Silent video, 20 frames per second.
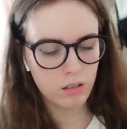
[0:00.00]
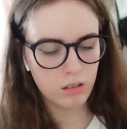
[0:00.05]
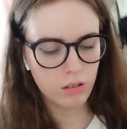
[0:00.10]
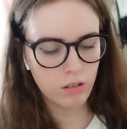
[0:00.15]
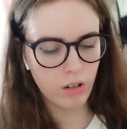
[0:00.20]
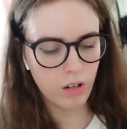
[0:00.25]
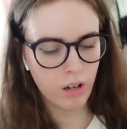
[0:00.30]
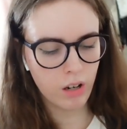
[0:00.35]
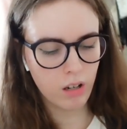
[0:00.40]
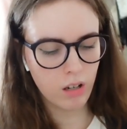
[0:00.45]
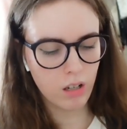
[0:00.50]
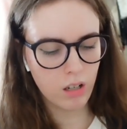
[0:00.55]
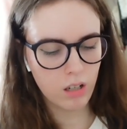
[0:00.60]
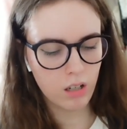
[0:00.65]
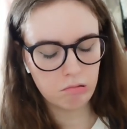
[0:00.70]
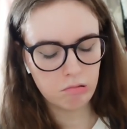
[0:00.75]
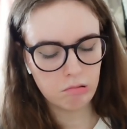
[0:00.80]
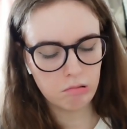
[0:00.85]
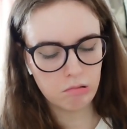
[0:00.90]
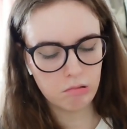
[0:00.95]
Okay.
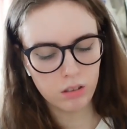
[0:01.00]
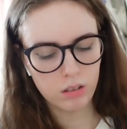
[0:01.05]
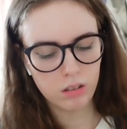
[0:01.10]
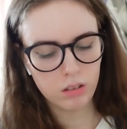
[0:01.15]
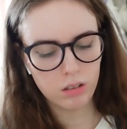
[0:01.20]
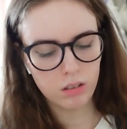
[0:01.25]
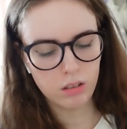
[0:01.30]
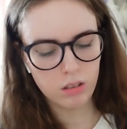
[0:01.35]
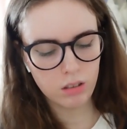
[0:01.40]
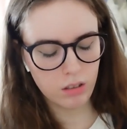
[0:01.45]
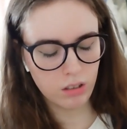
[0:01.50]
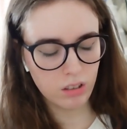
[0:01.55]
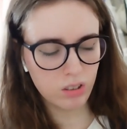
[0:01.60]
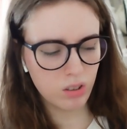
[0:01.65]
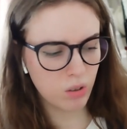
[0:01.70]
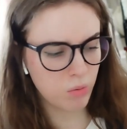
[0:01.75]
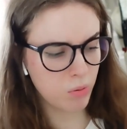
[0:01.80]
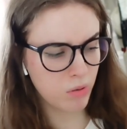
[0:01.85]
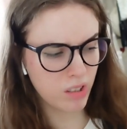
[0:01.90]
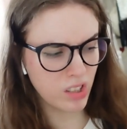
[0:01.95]

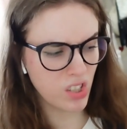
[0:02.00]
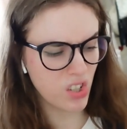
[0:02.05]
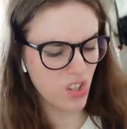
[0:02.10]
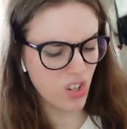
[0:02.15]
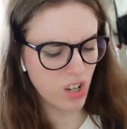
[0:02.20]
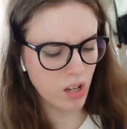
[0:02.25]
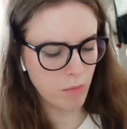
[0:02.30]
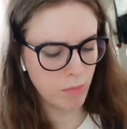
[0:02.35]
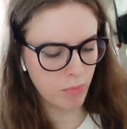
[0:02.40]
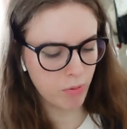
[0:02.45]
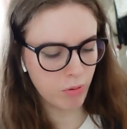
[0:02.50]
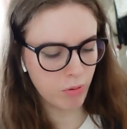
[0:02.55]
These are pretty cheap.